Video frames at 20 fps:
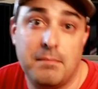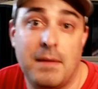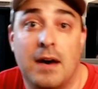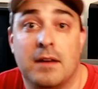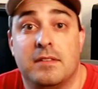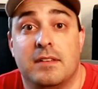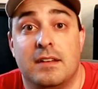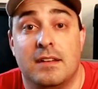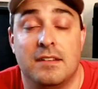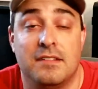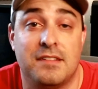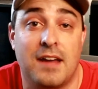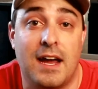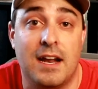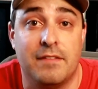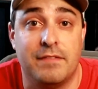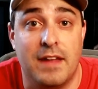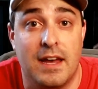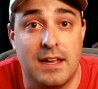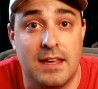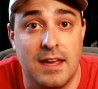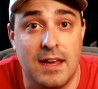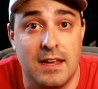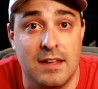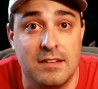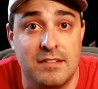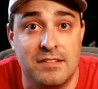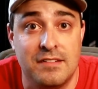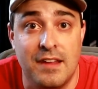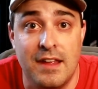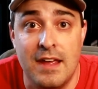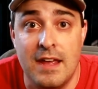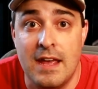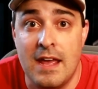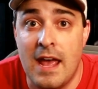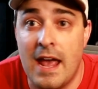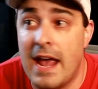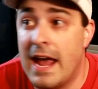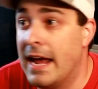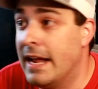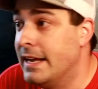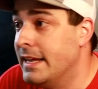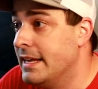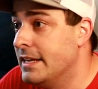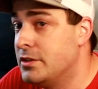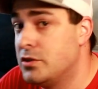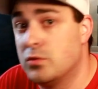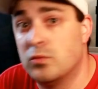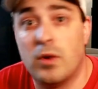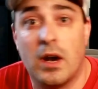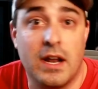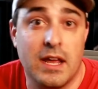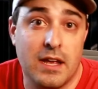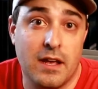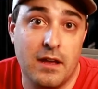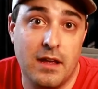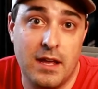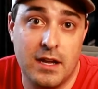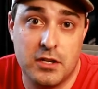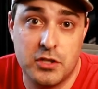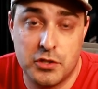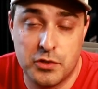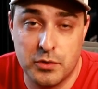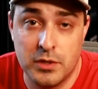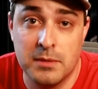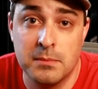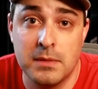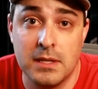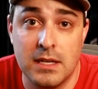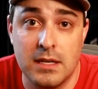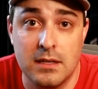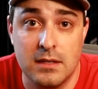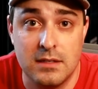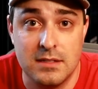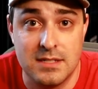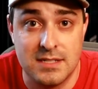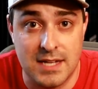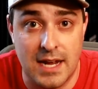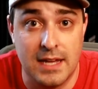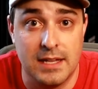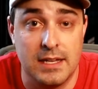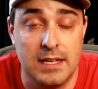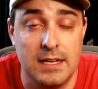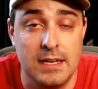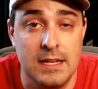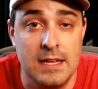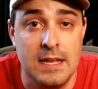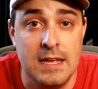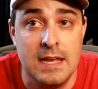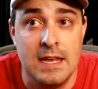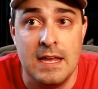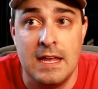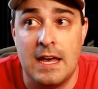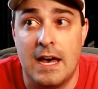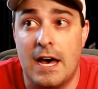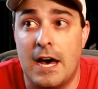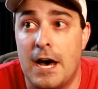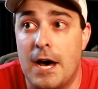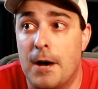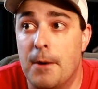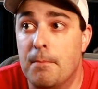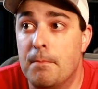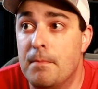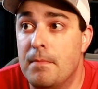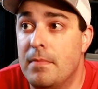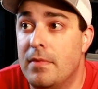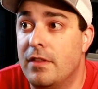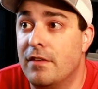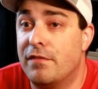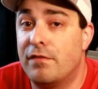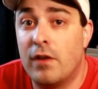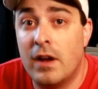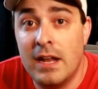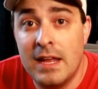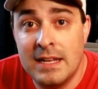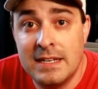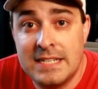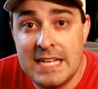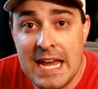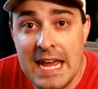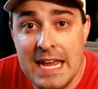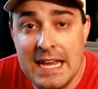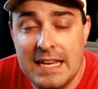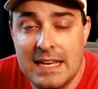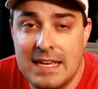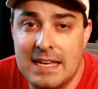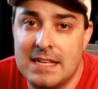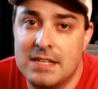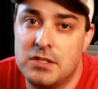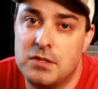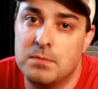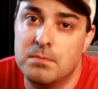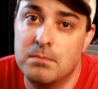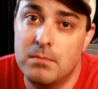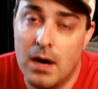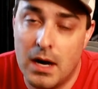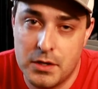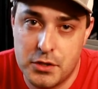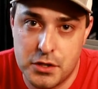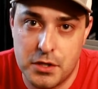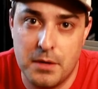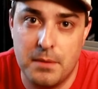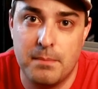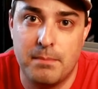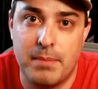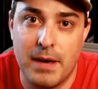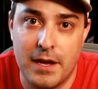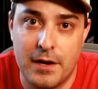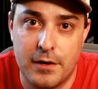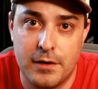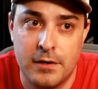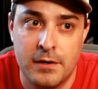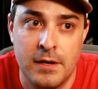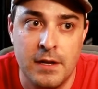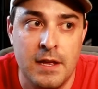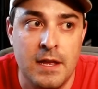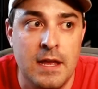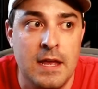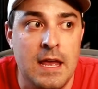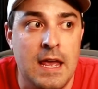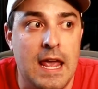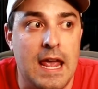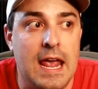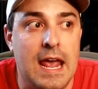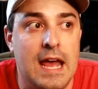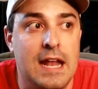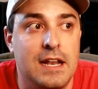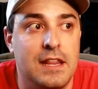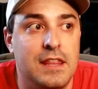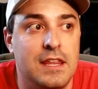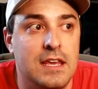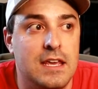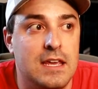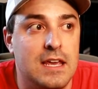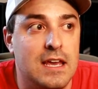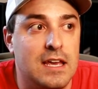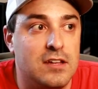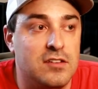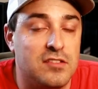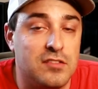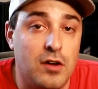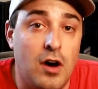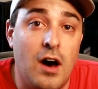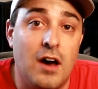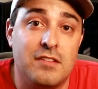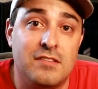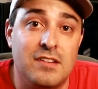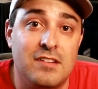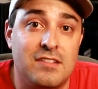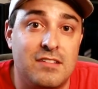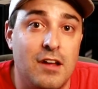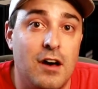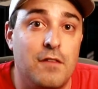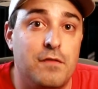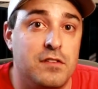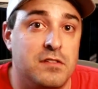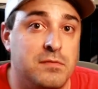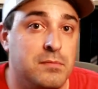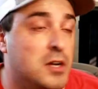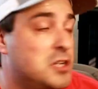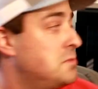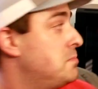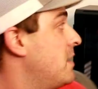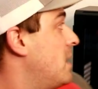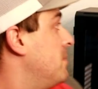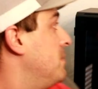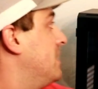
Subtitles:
mounted inside of that case, and it's running extremely silent. The front intake is much better, and the exhaust itself is much better